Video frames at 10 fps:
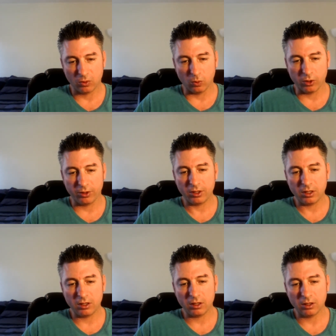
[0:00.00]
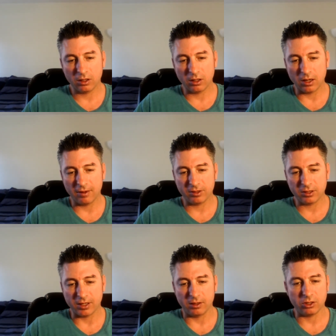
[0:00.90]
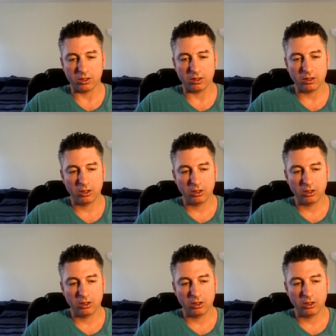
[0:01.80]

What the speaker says: worthy of attention,